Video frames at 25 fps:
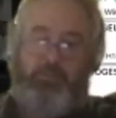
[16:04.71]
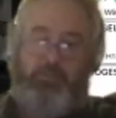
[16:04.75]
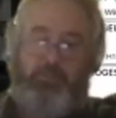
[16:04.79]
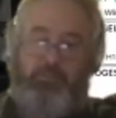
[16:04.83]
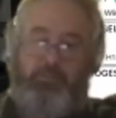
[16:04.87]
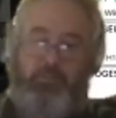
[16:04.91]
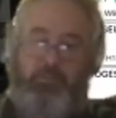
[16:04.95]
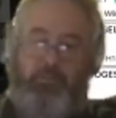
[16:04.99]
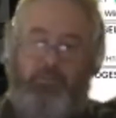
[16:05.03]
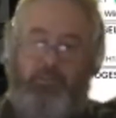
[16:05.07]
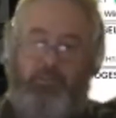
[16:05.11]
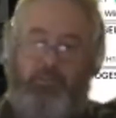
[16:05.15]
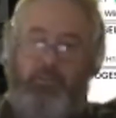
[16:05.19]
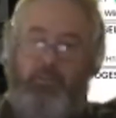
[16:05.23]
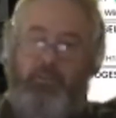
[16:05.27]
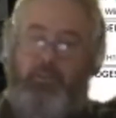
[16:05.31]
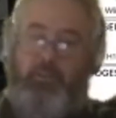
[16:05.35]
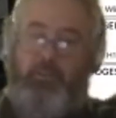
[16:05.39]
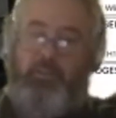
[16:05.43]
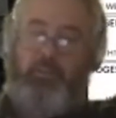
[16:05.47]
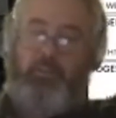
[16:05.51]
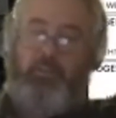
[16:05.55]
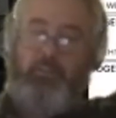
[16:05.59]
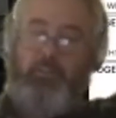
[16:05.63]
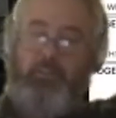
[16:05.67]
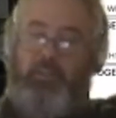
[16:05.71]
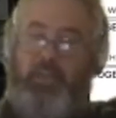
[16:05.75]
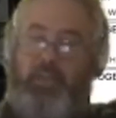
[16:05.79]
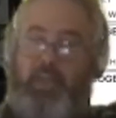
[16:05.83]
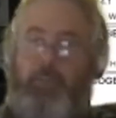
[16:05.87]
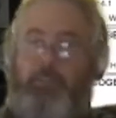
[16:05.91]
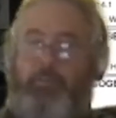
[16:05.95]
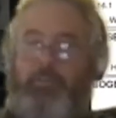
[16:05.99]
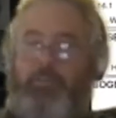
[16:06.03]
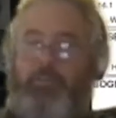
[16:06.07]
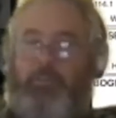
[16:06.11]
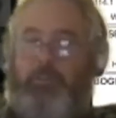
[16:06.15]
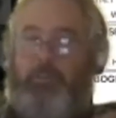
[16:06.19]
So the
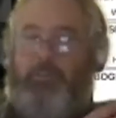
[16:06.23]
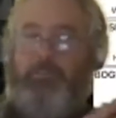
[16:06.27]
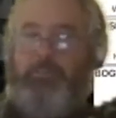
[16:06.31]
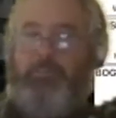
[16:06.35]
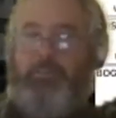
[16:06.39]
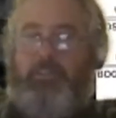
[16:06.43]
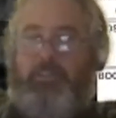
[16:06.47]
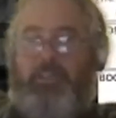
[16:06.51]
app is constantly